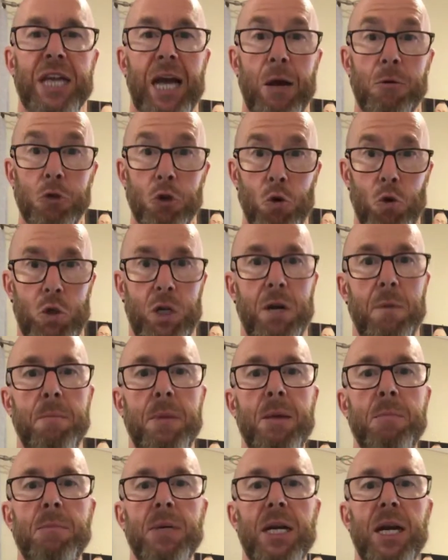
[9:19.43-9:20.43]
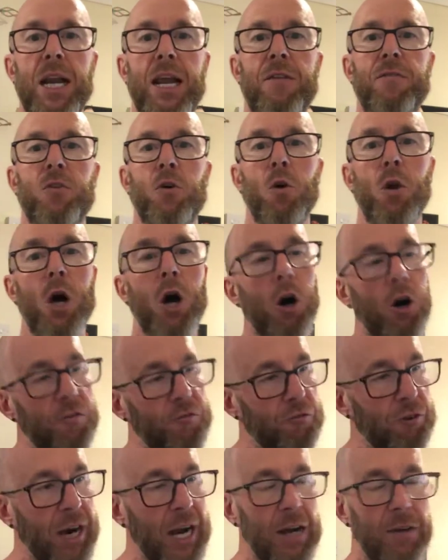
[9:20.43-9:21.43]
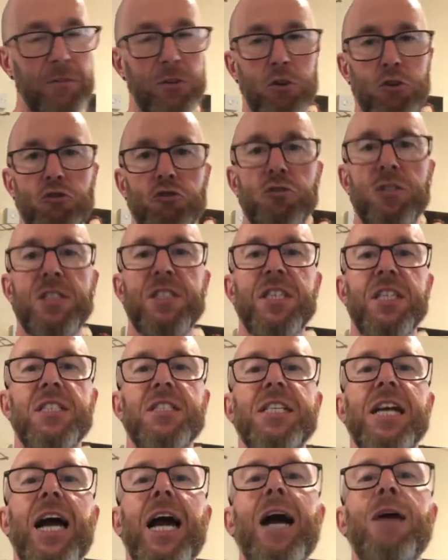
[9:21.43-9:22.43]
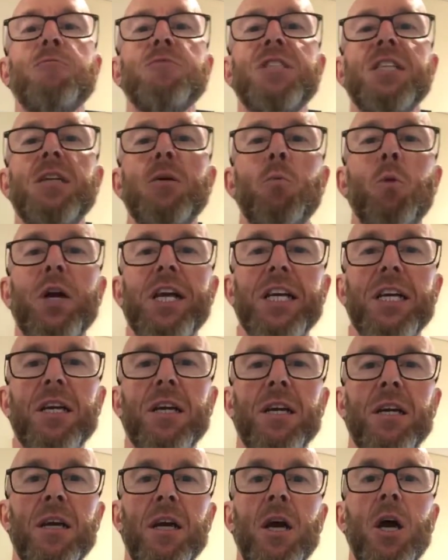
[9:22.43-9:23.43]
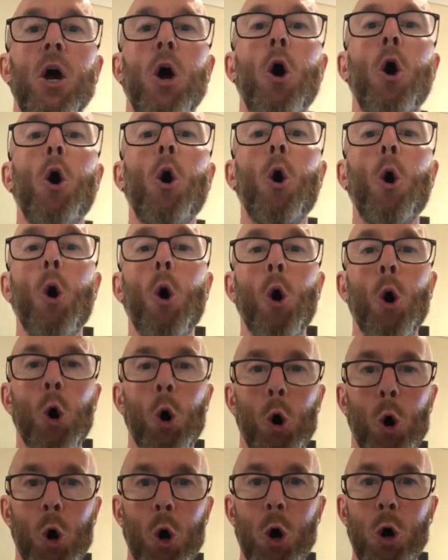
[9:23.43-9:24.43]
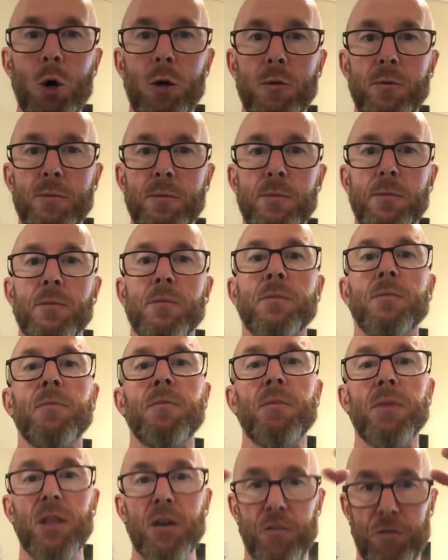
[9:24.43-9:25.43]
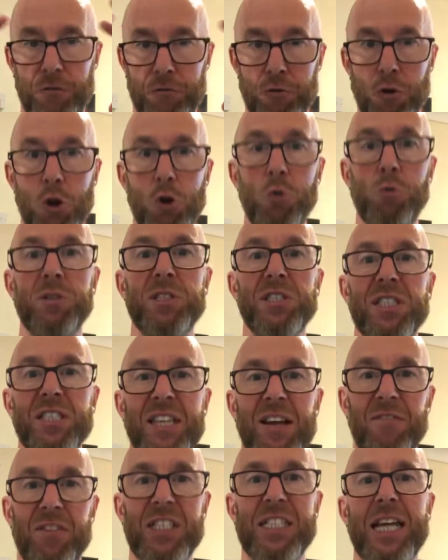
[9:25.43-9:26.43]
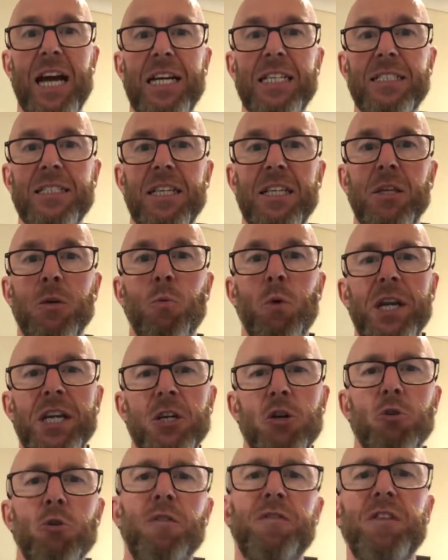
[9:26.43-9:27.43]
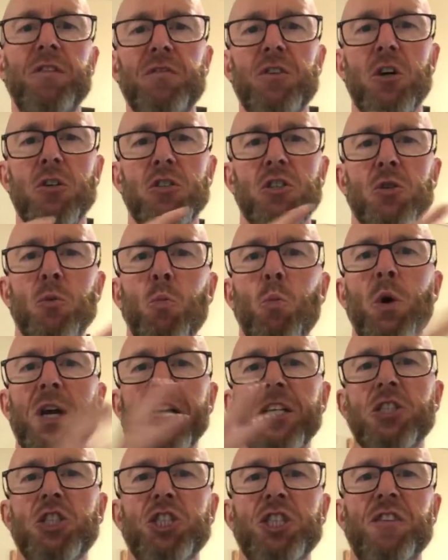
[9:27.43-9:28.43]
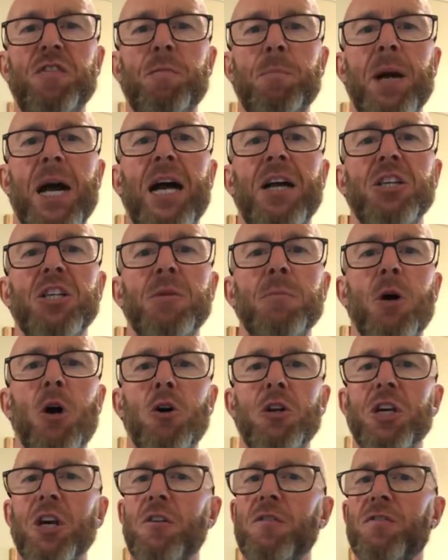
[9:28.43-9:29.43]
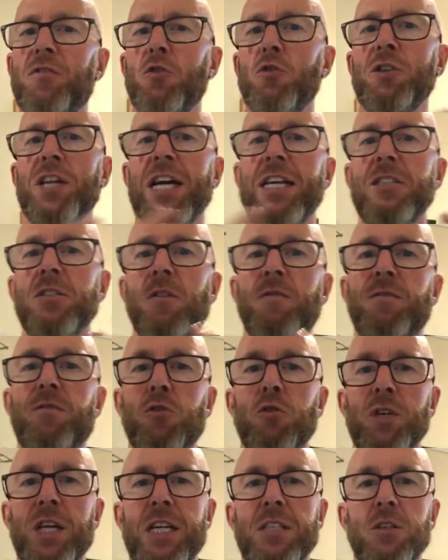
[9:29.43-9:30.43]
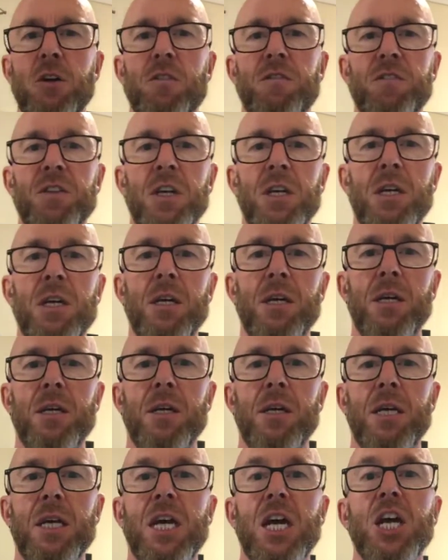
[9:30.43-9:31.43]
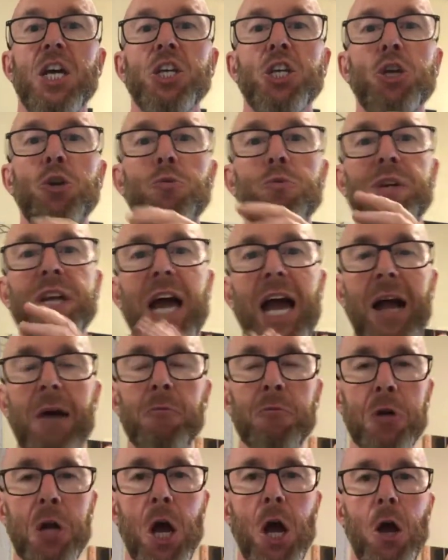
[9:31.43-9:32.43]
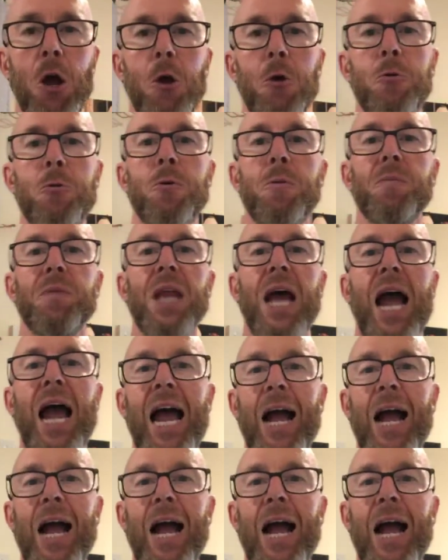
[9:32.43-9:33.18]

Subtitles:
You now know how to sort out your commitment level, either out of 168 hours in the week or through 7 days in the week, or if you've got some weird shift pattern, you might go 4 days on, 4 days off.